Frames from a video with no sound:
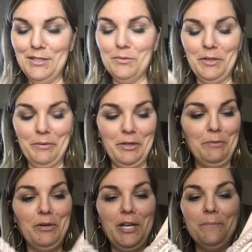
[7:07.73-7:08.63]
It's really, really
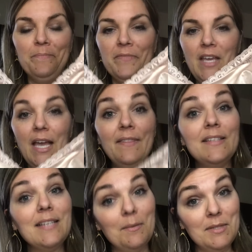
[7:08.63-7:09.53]
pretty. And
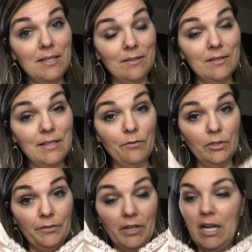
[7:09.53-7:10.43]
this comes in several
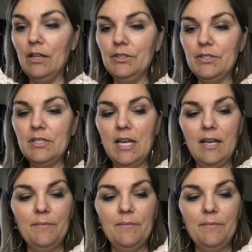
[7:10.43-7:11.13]
different colors.